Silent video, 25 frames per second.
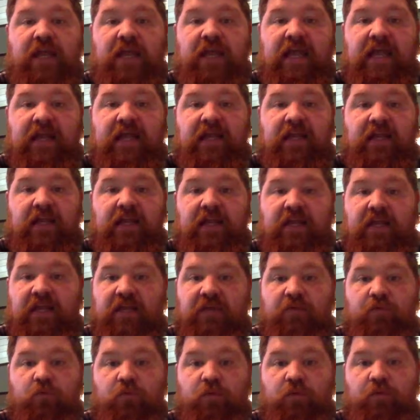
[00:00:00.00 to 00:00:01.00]

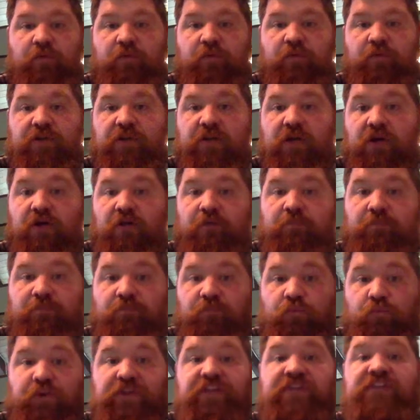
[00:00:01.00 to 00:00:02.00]
at what we would call
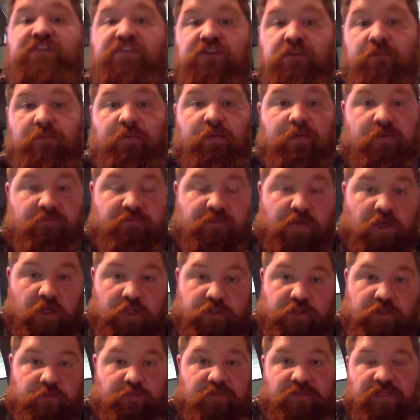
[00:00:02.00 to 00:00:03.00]
reasonable
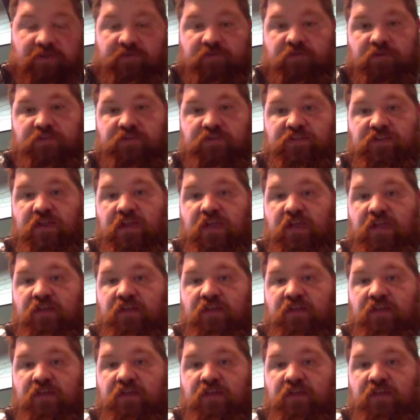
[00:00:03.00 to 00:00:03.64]
volume levels.